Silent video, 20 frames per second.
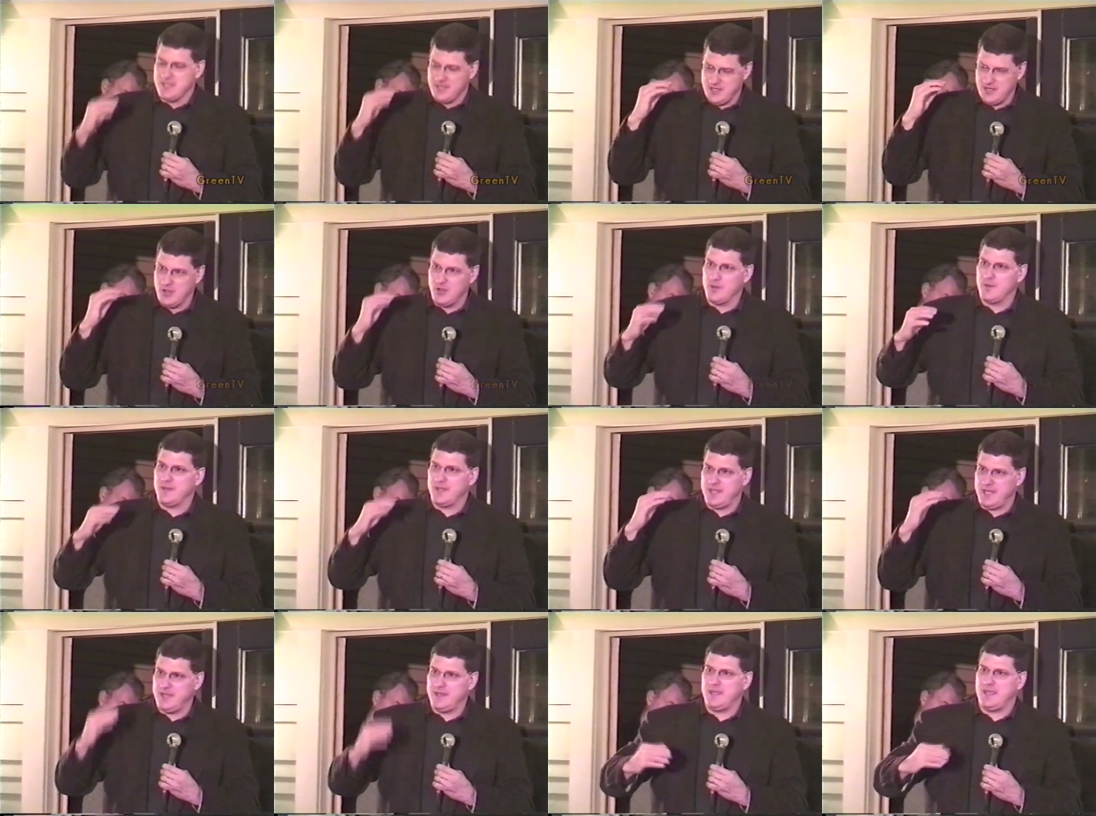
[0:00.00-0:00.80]
you know
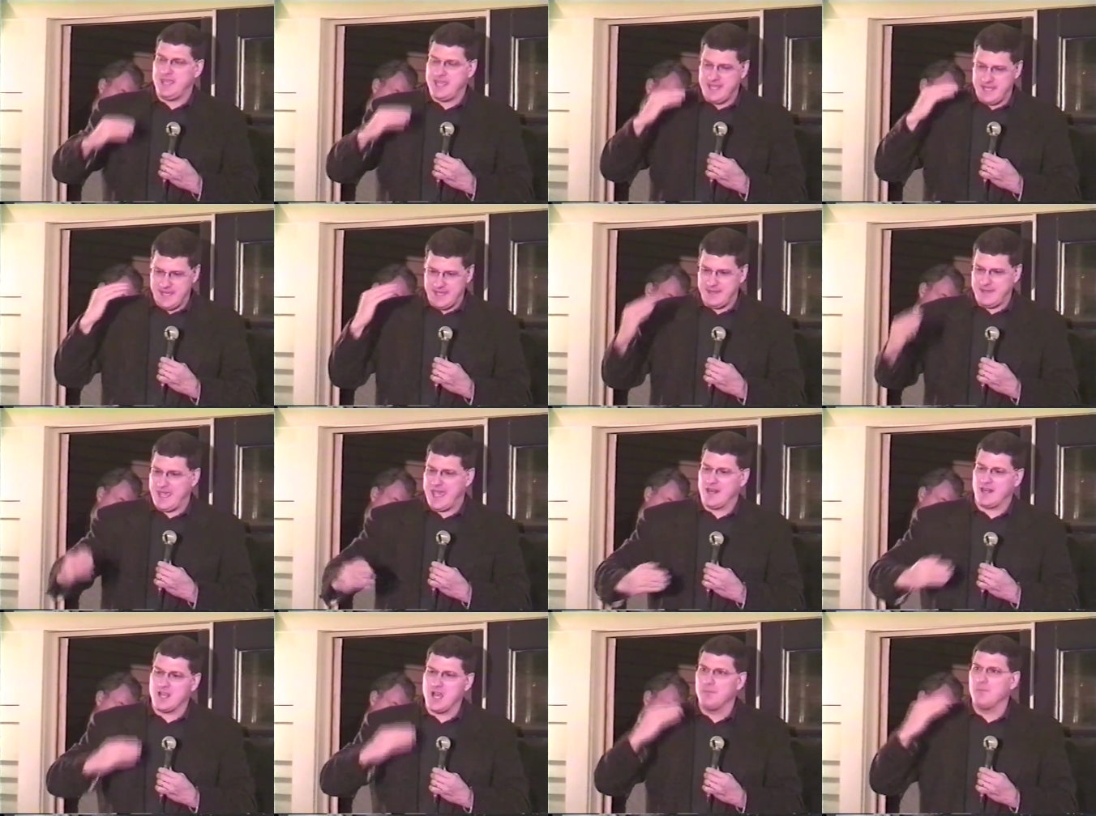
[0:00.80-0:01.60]
he, he
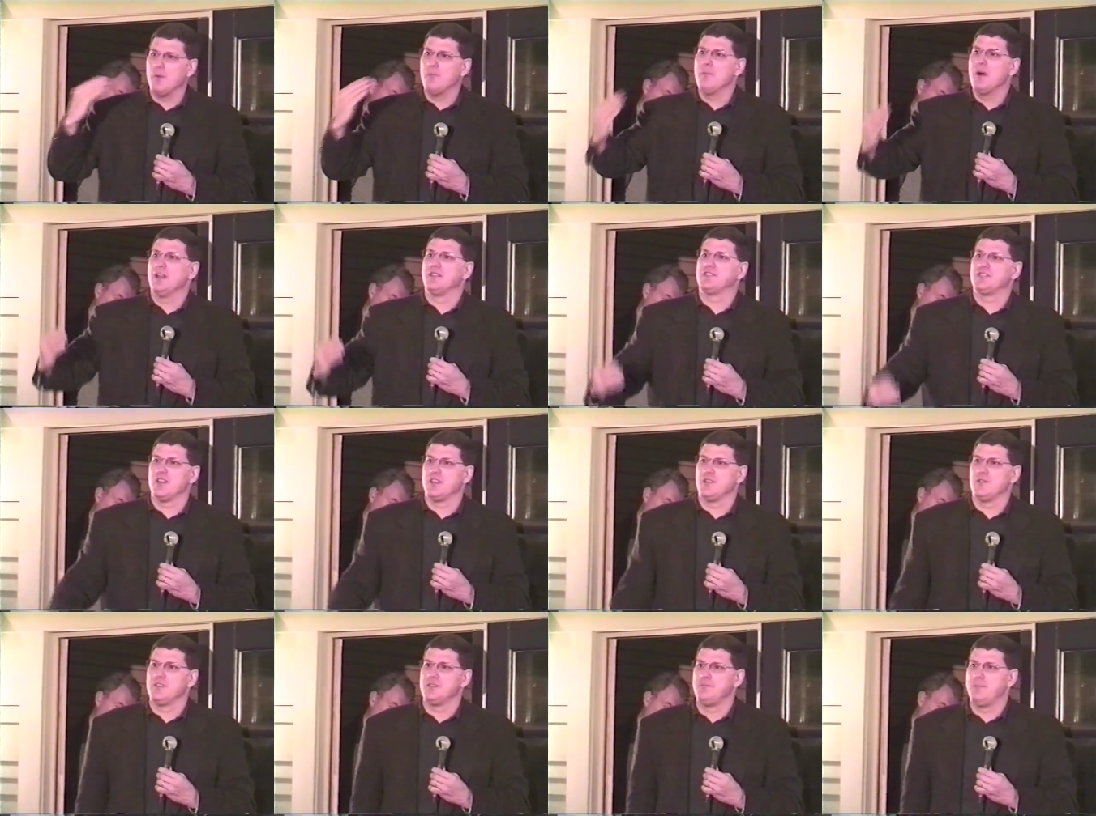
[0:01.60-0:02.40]
had a couple months
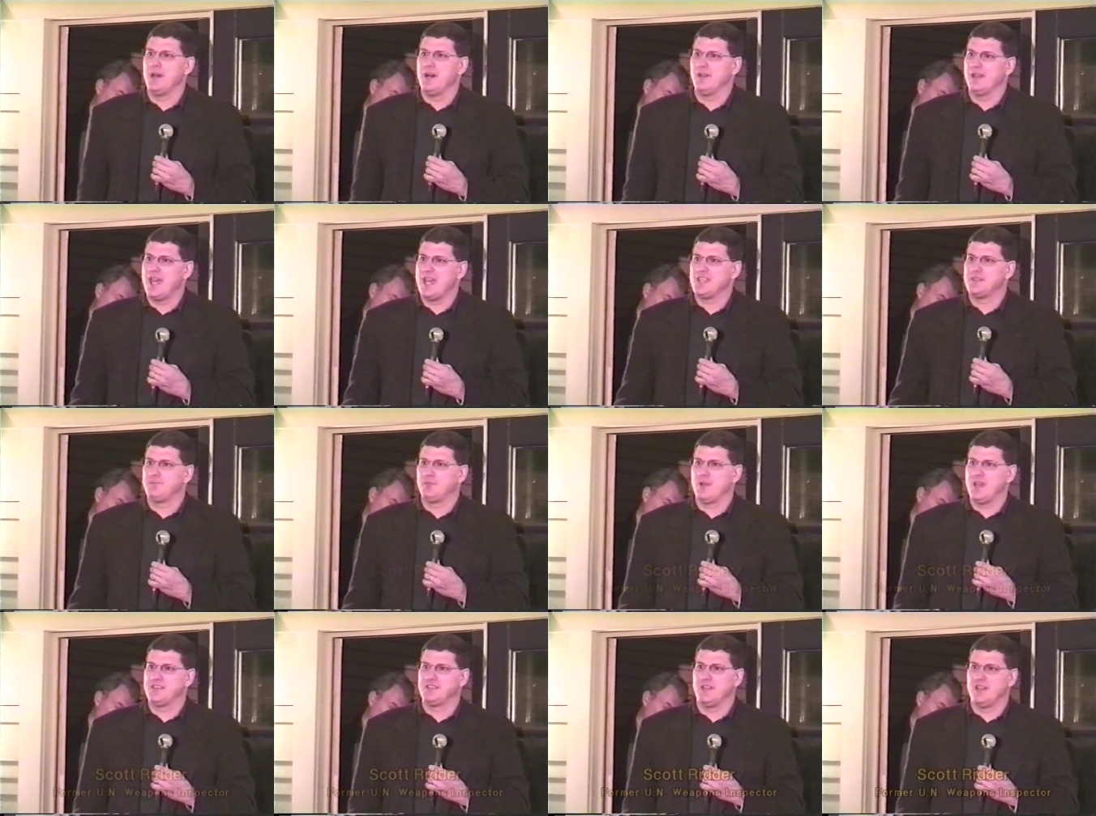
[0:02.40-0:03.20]
under his belt as
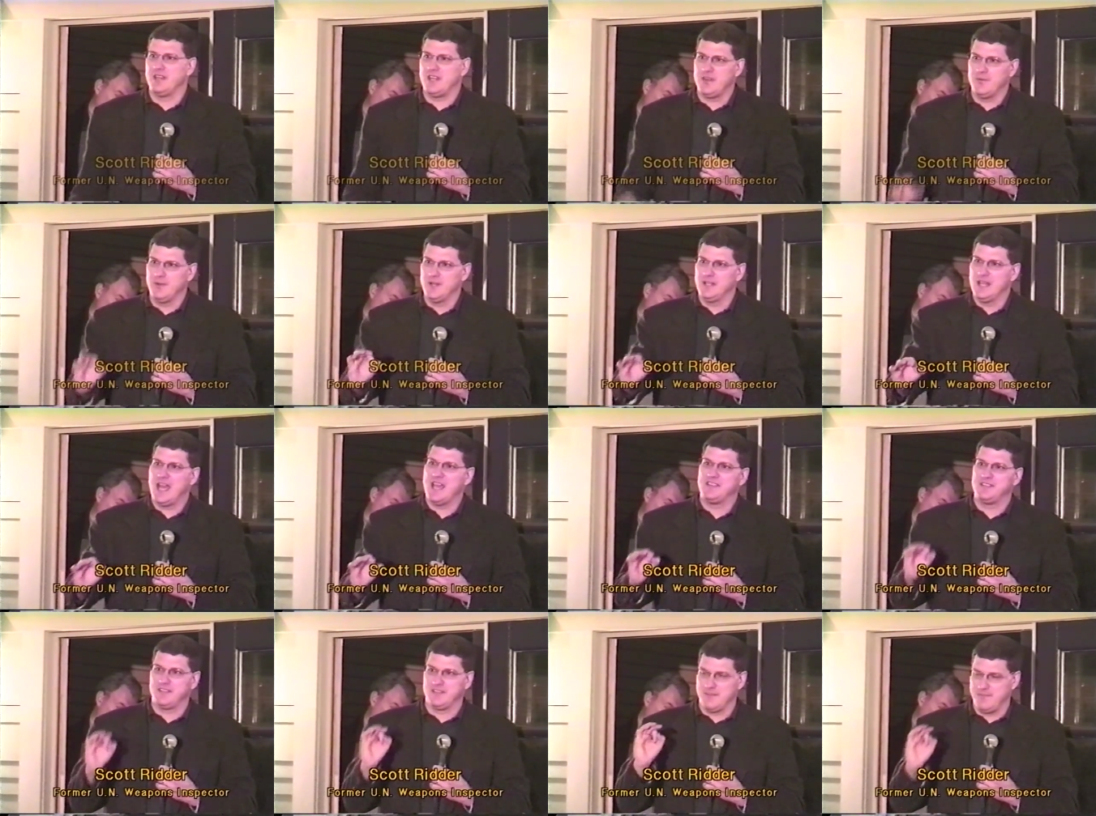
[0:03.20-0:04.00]
president, he
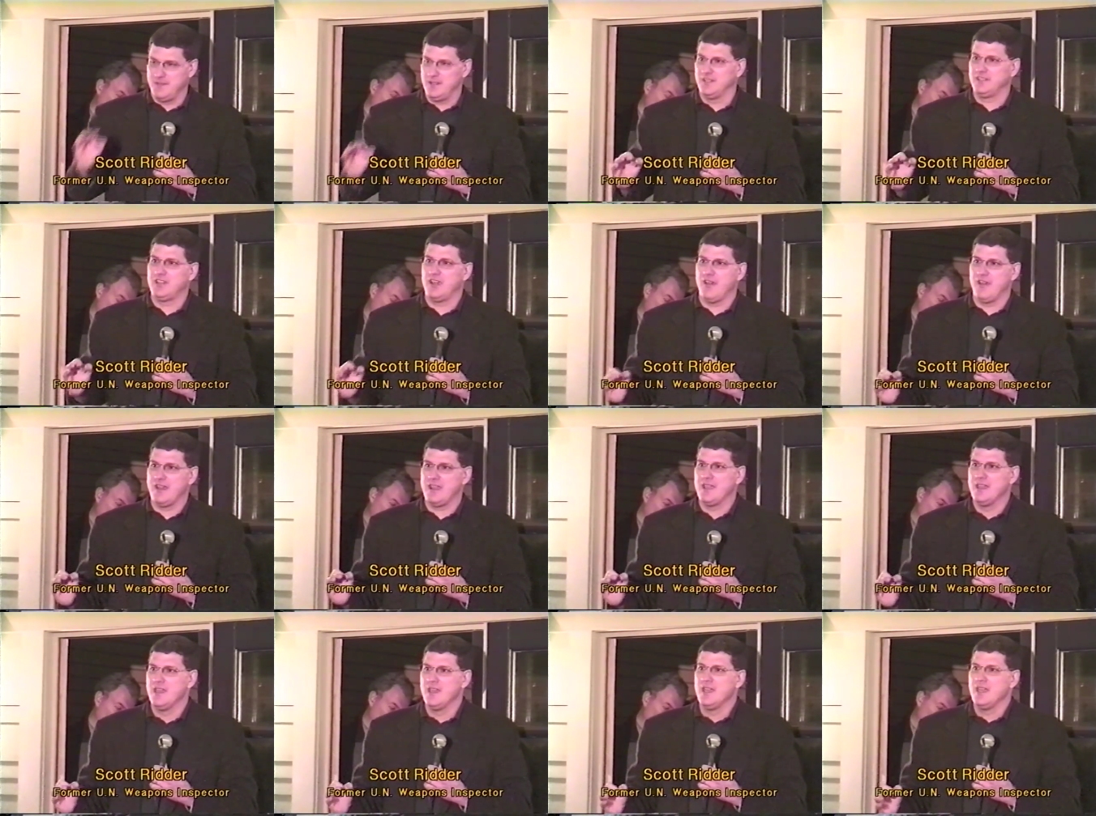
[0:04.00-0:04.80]
realized that the
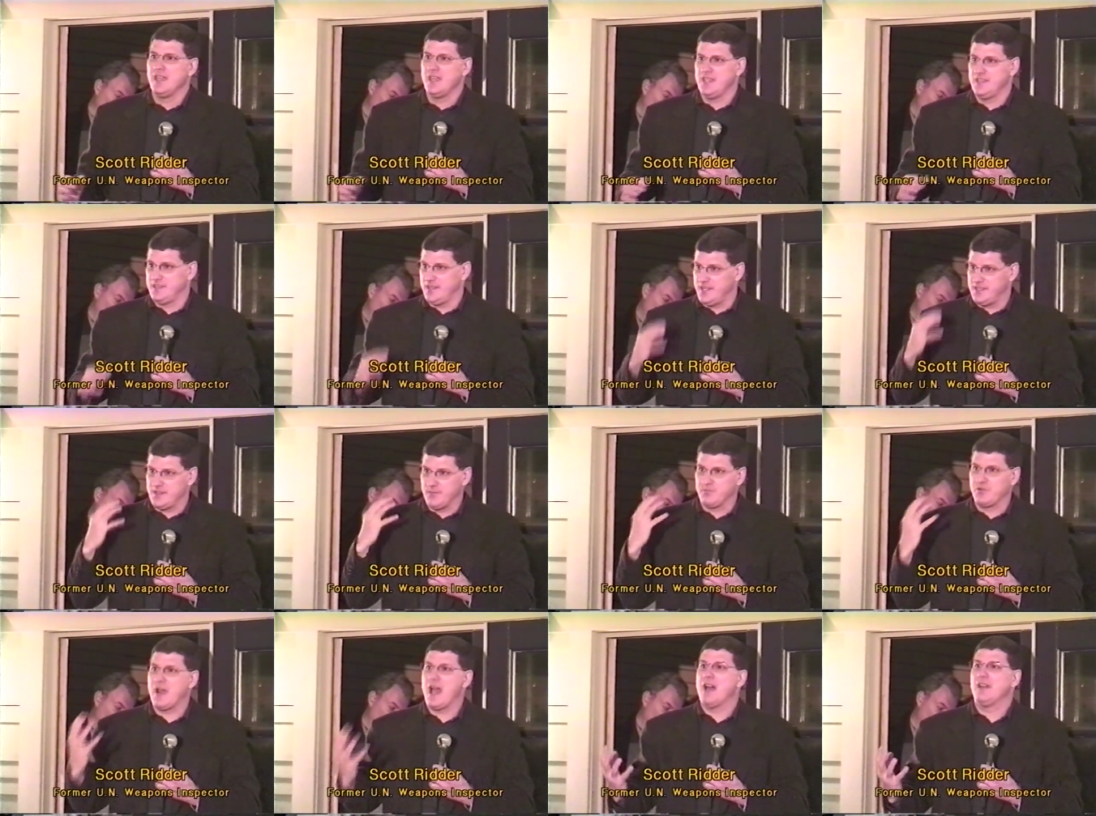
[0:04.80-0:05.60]
military is, is
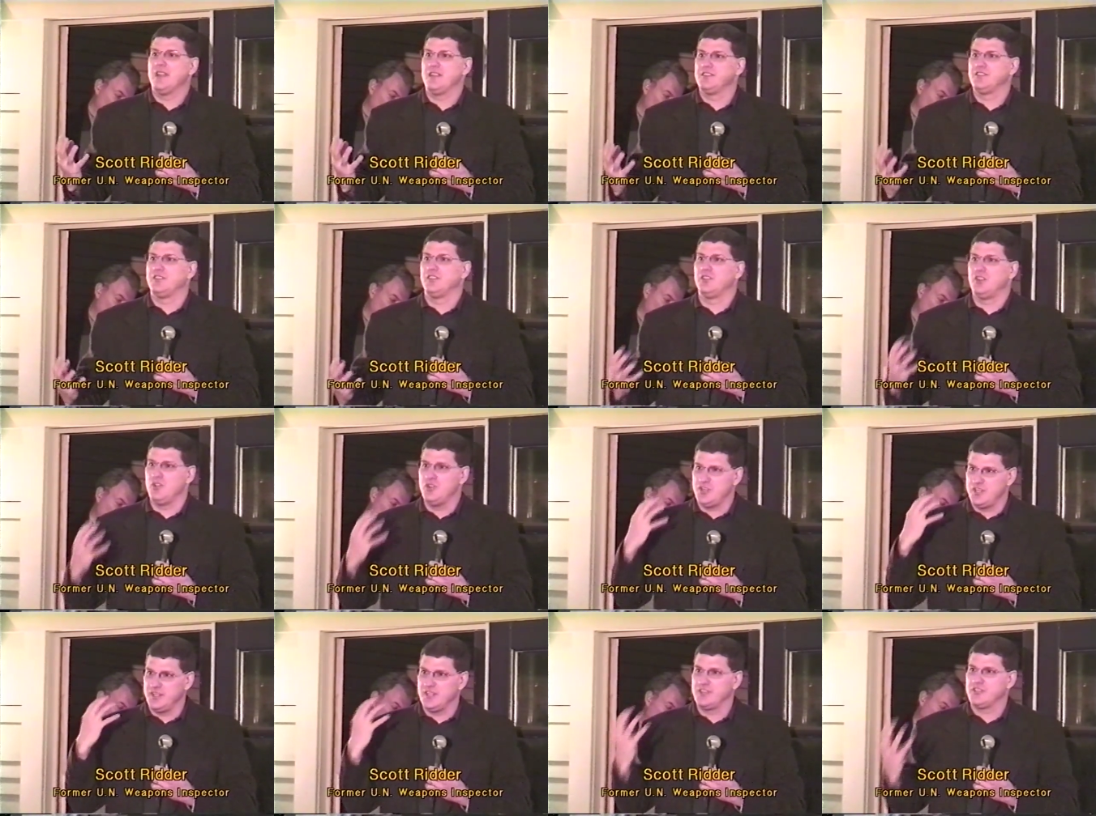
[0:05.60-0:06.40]
a proud
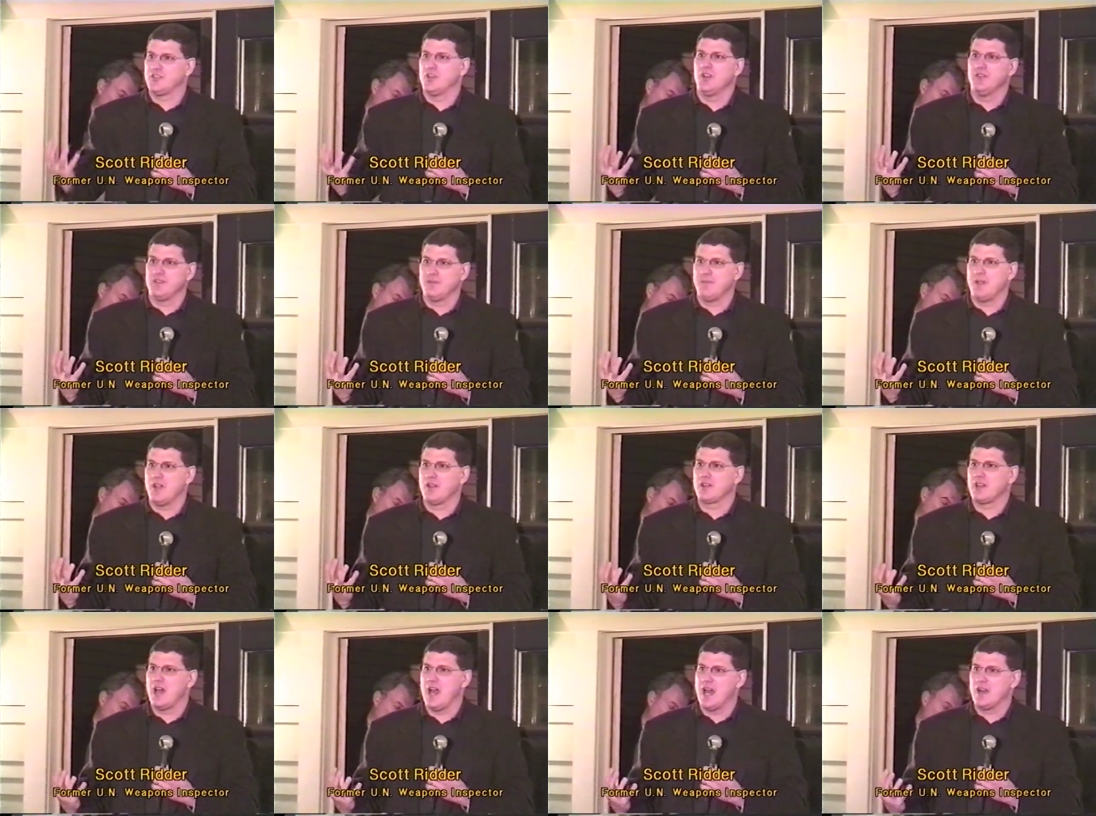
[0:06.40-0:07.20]
institution that serves
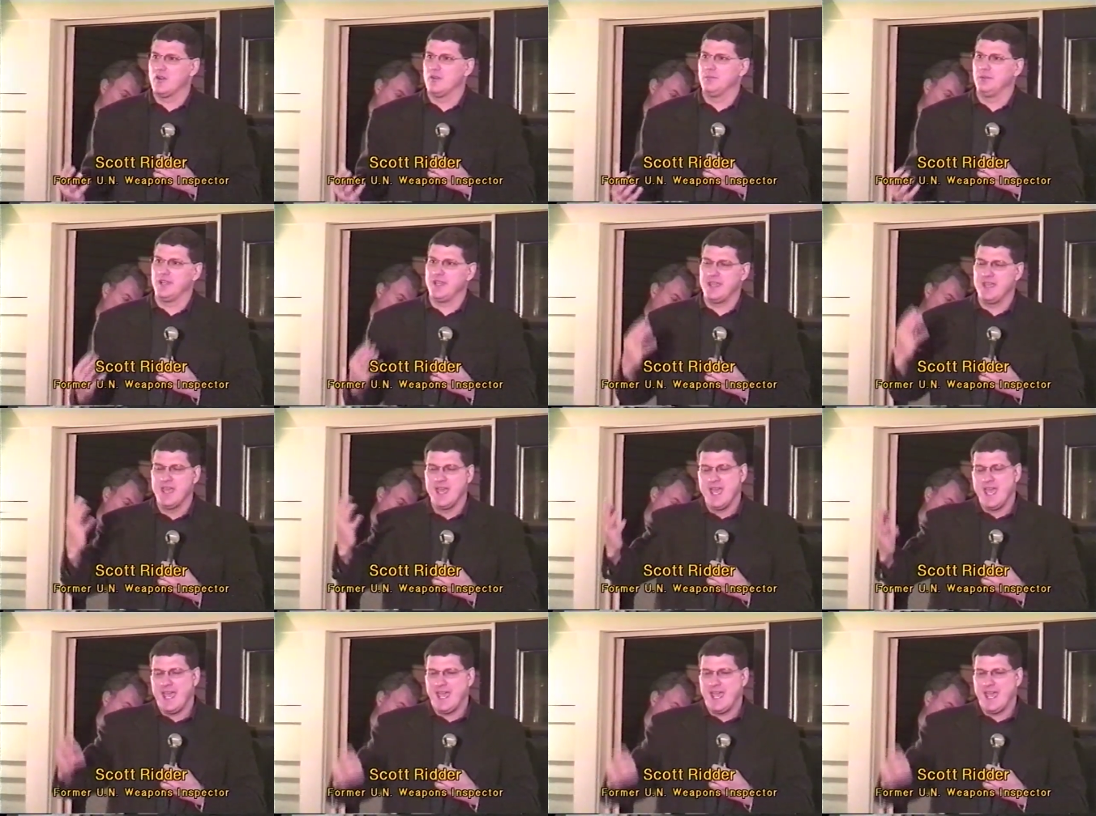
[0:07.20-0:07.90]
America honorably,